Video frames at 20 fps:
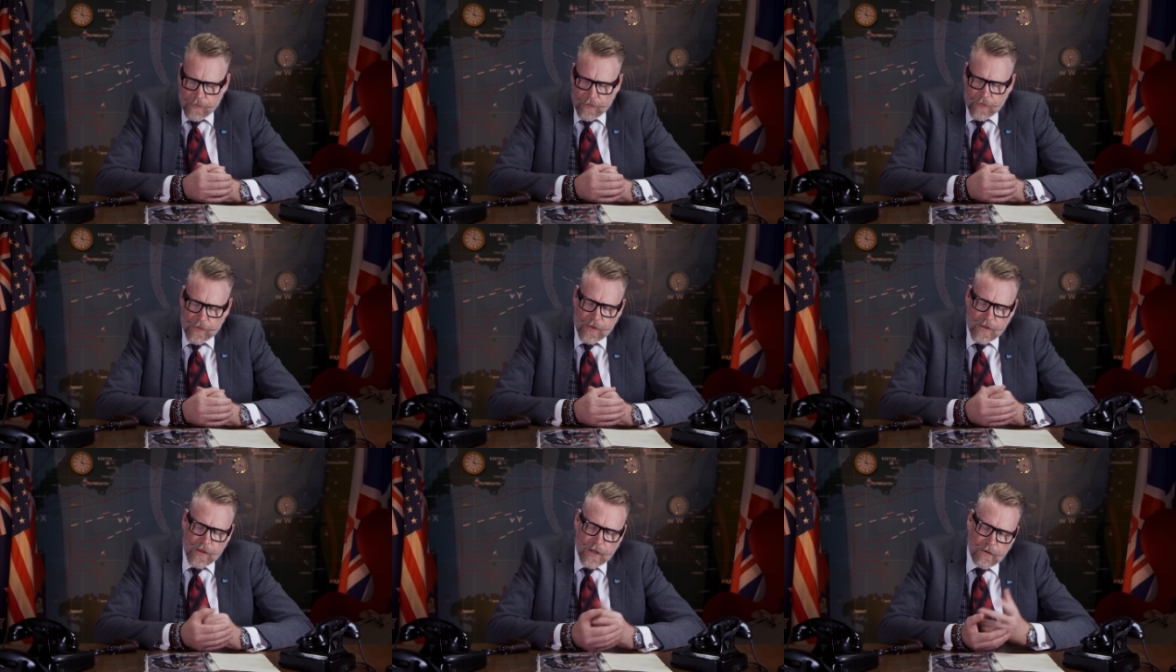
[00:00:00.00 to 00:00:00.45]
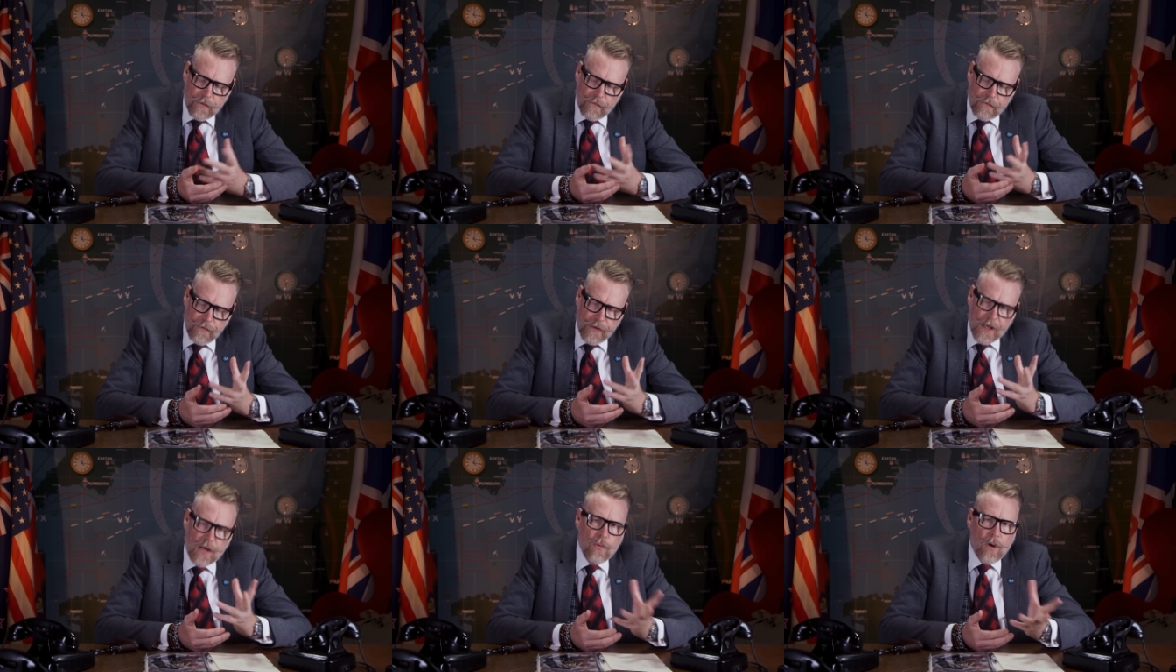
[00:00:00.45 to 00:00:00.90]
The
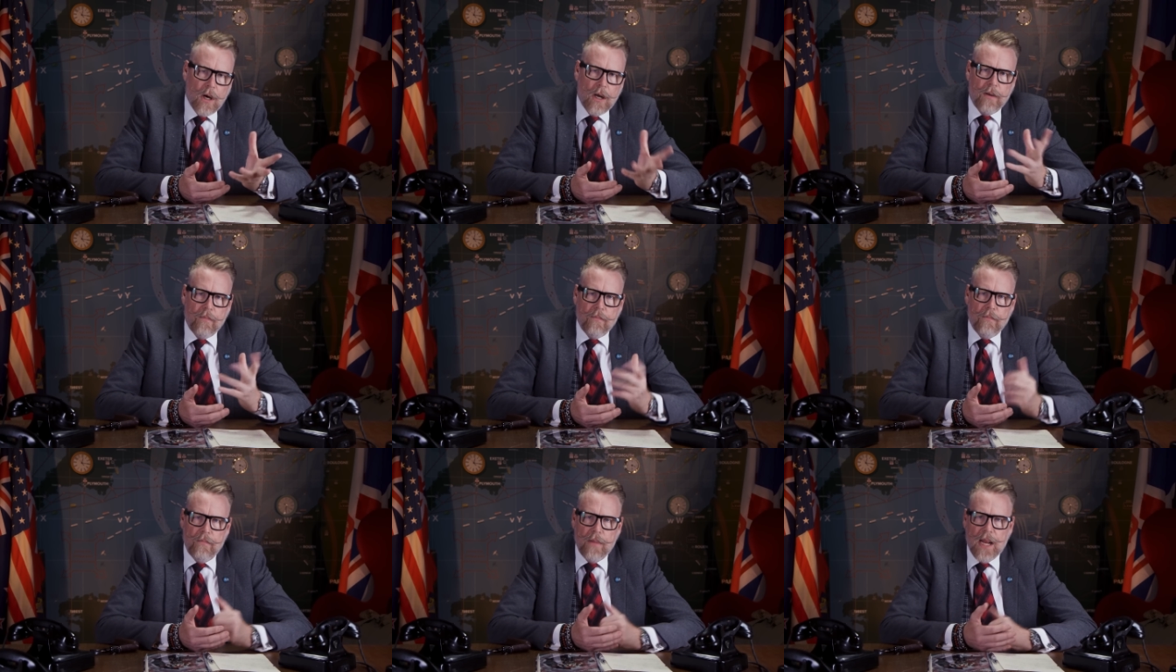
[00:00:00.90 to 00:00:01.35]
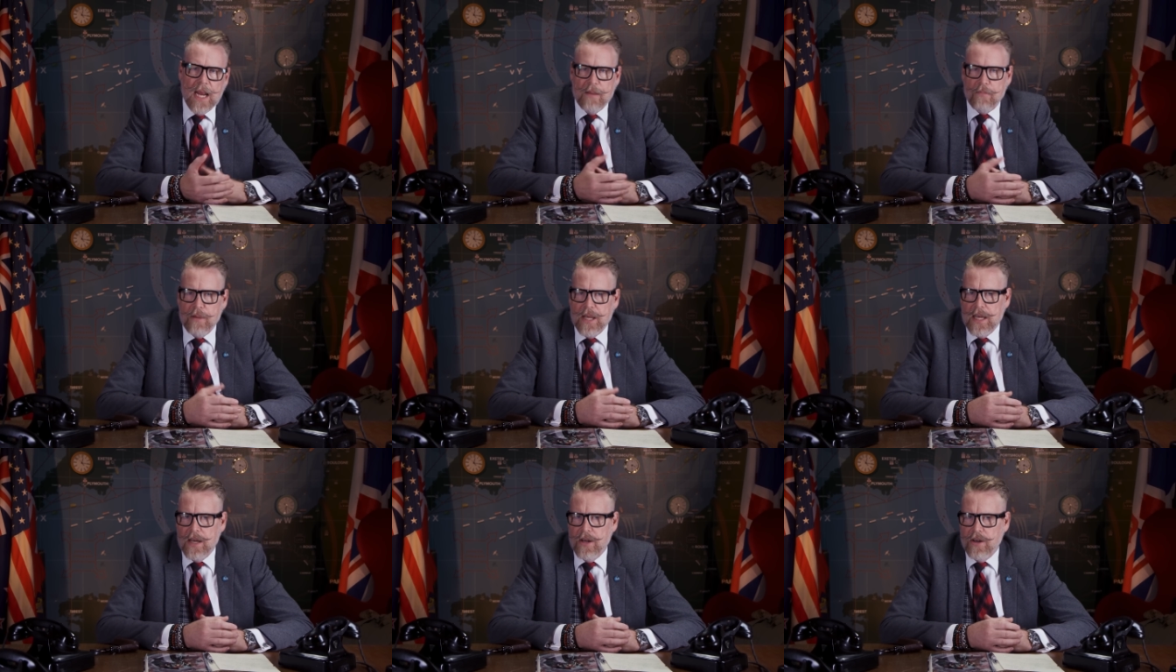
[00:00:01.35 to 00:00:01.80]
V one may
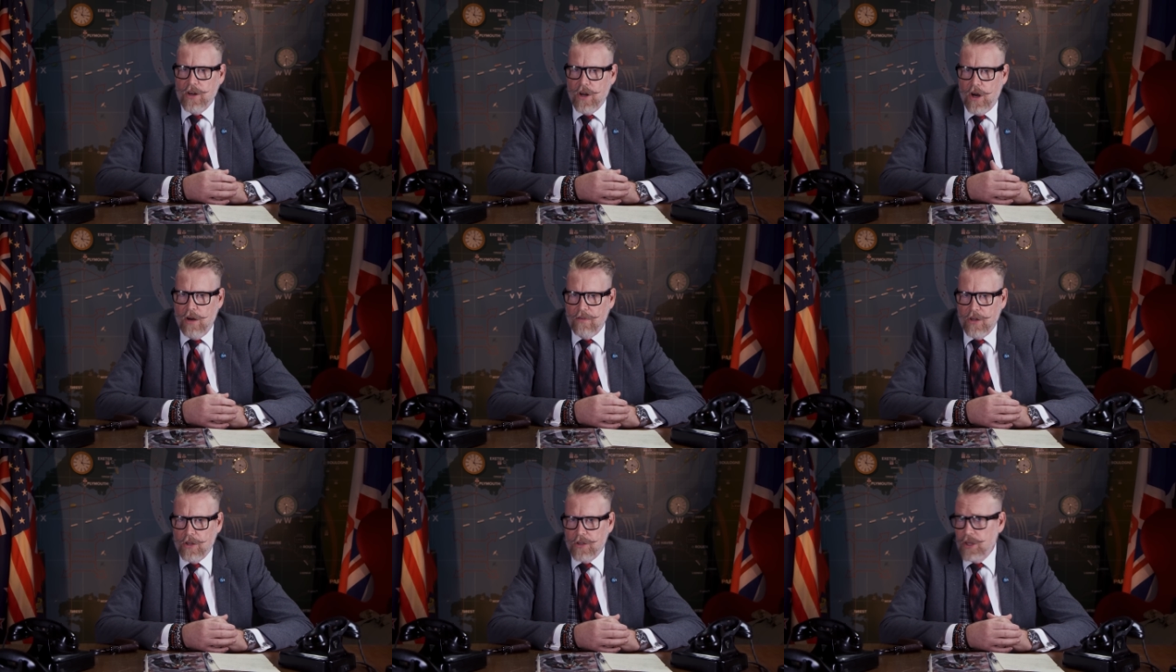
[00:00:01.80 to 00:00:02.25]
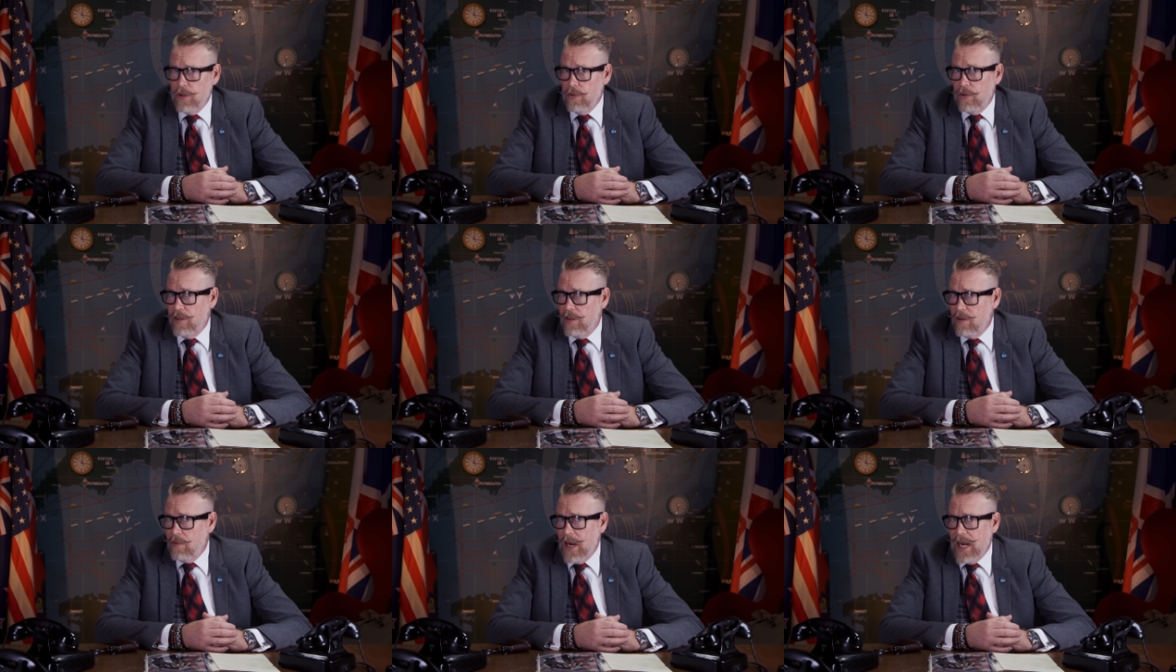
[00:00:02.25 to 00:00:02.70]
be a novel new
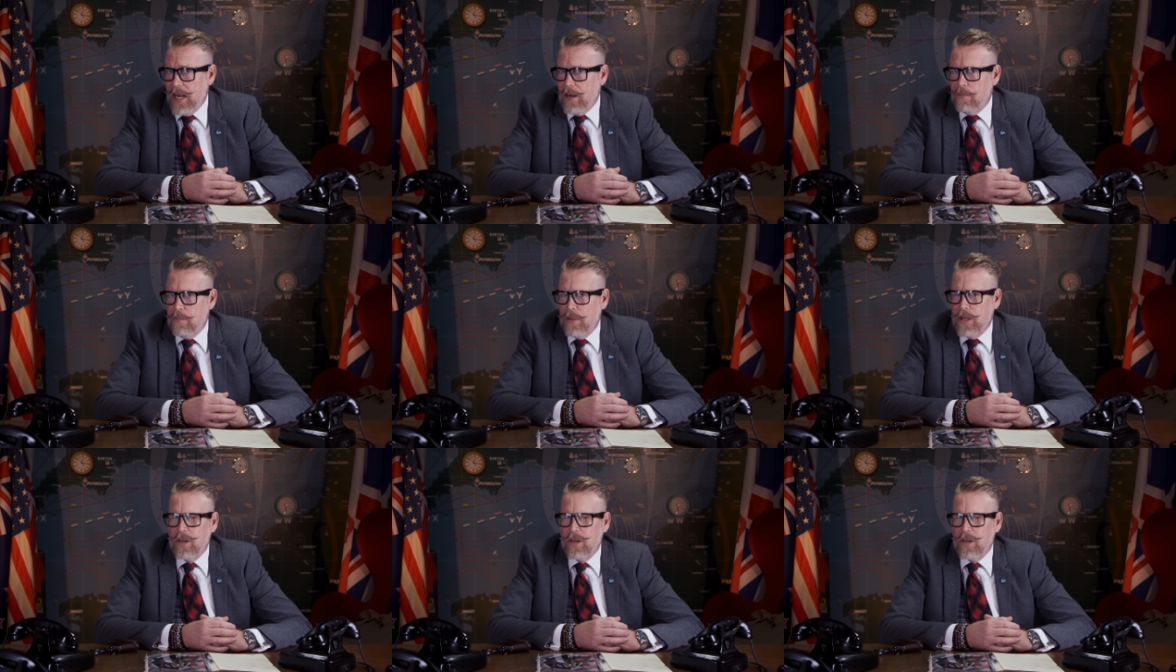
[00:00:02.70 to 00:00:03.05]
threat,